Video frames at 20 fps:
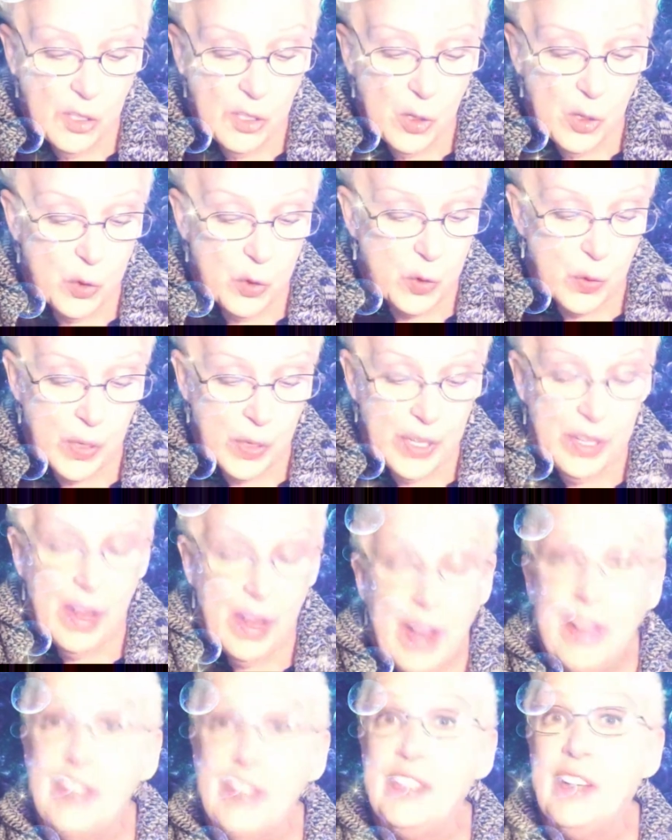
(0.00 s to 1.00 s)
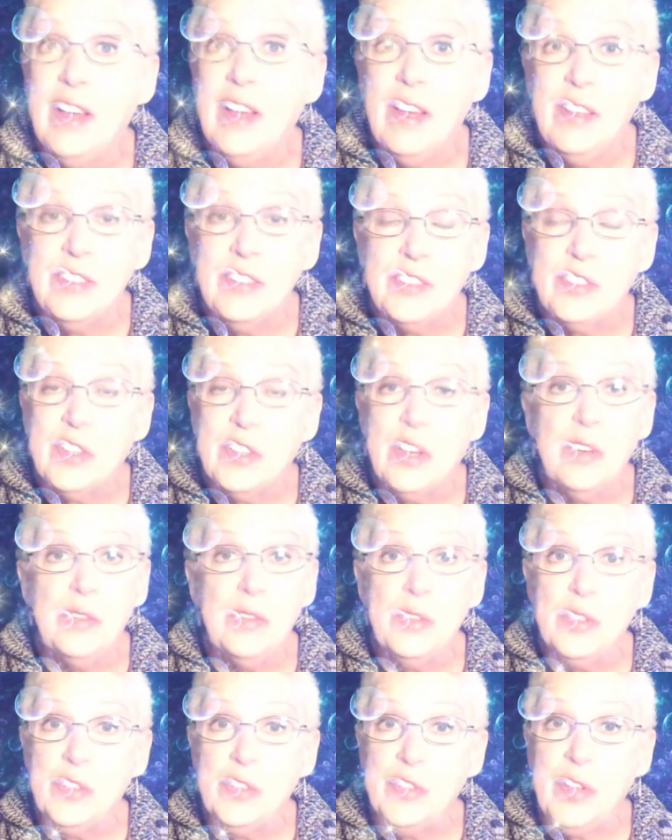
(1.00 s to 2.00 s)
gray-eyed husk of
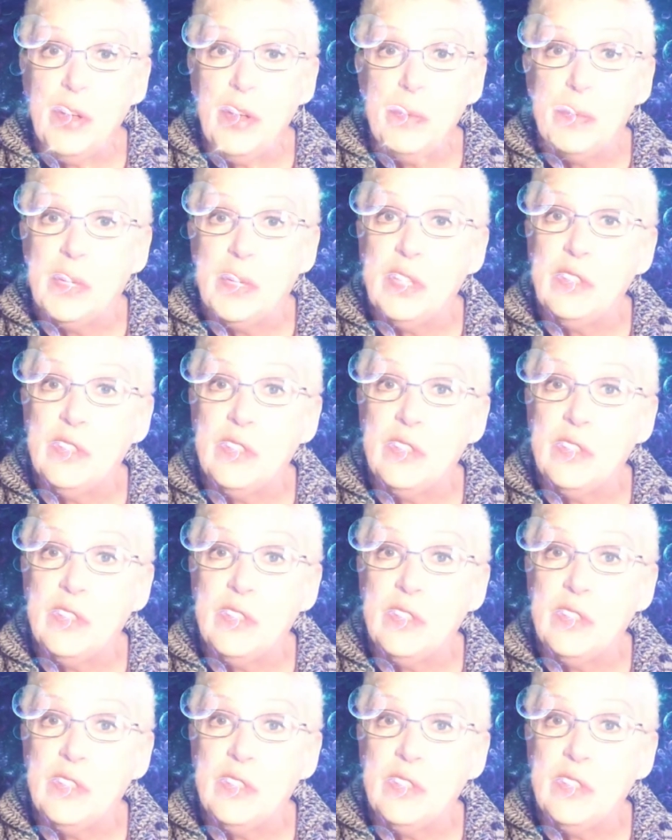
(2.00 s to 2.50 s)
resentment.